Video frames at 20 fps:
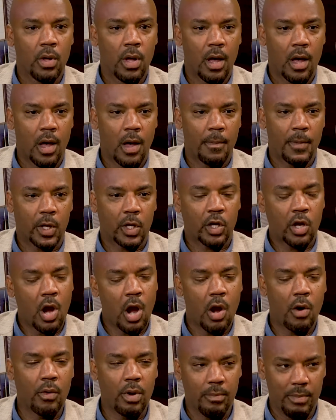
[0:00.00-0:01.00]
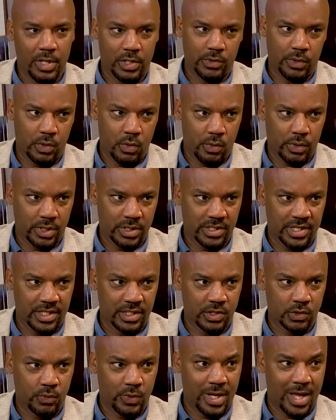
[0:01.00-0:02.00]
the current mentoring
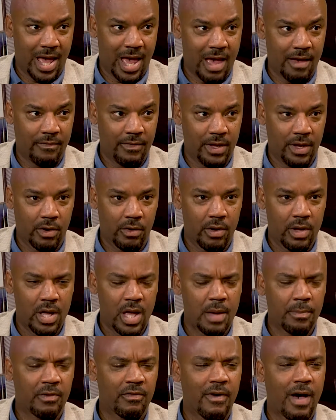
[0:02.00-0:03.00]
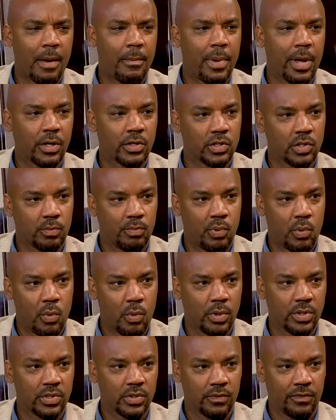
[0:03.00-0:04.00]
organizations we have here and provide better
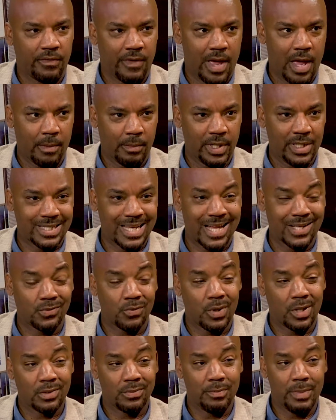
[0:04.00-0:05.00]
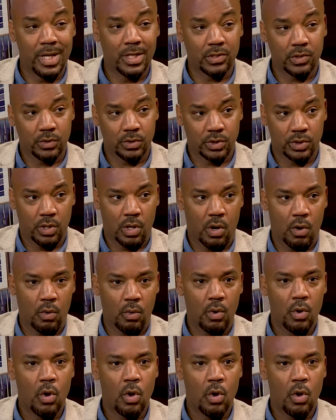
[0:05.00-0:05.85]
support so families as well as mentors know